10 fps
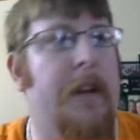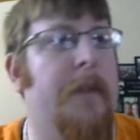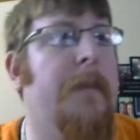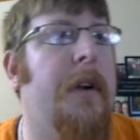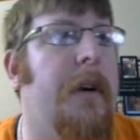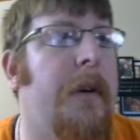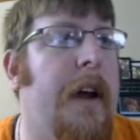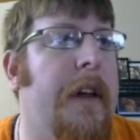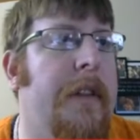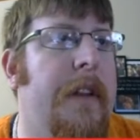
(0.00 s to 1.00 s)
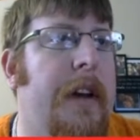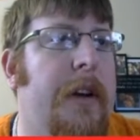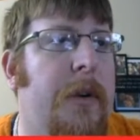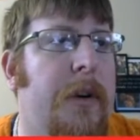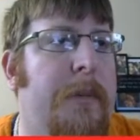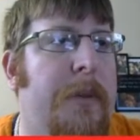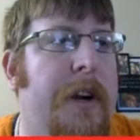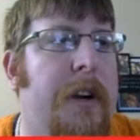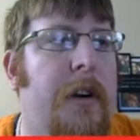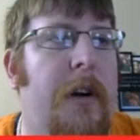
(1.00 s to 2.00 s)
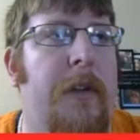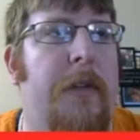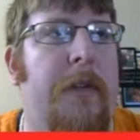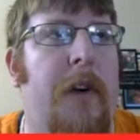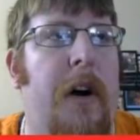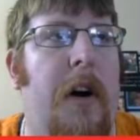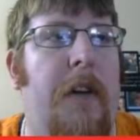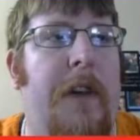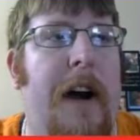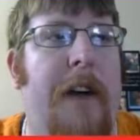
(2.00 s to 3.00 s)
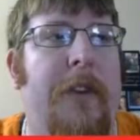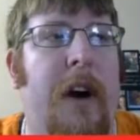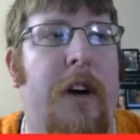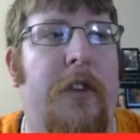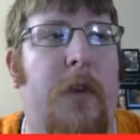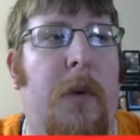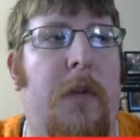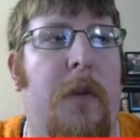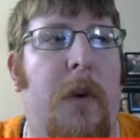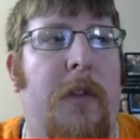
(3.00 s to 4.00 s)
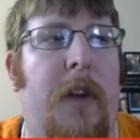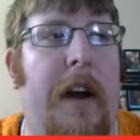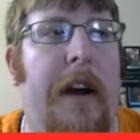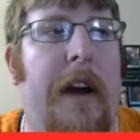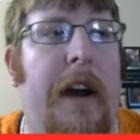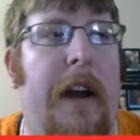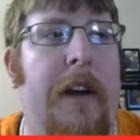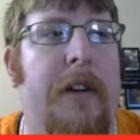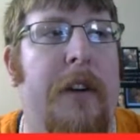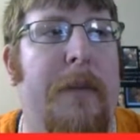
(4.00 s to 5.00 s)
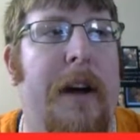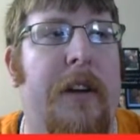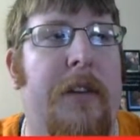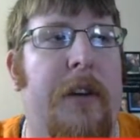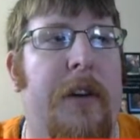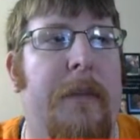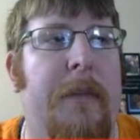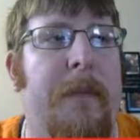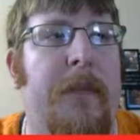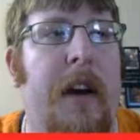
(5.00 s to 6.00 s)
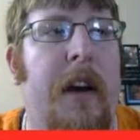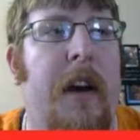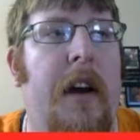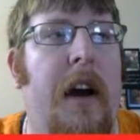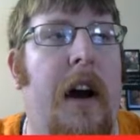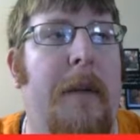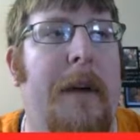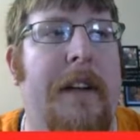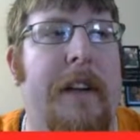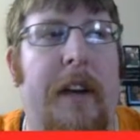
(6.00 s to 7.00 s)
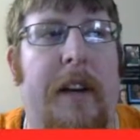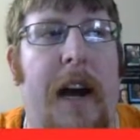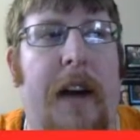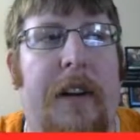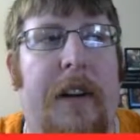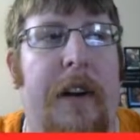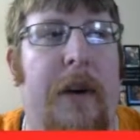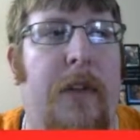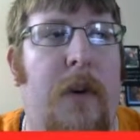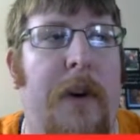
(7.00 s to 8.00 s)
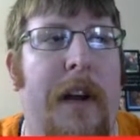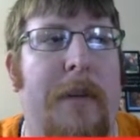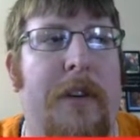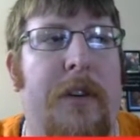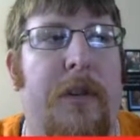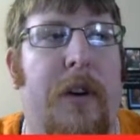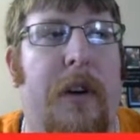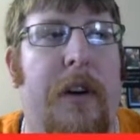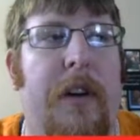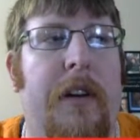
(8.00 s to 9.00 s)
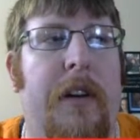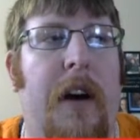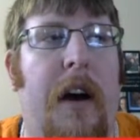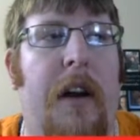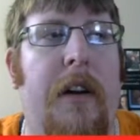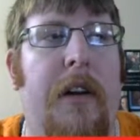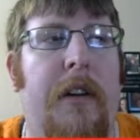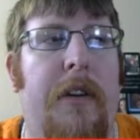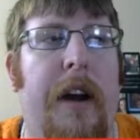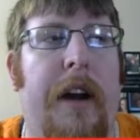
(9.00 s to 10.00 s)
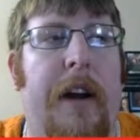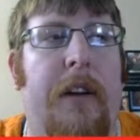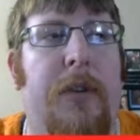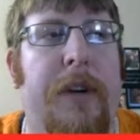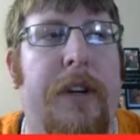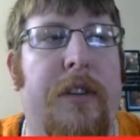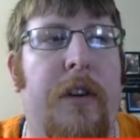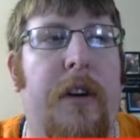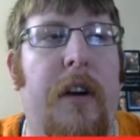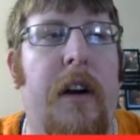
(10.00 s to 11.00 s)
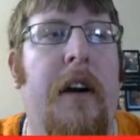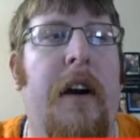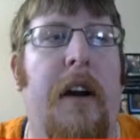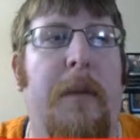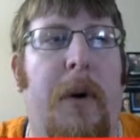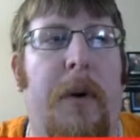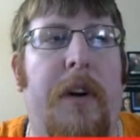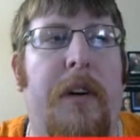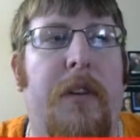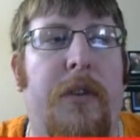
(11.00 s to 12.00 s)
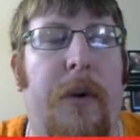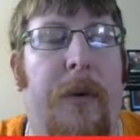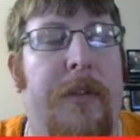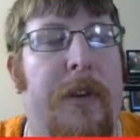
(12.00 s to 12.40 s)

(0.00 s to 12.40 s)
But alright, the Glory Bringer of 5 cost, 4/4 flying haste. You may exert him. As it attacks, to deal 4 damage to target non-dragon creature an opponent controls.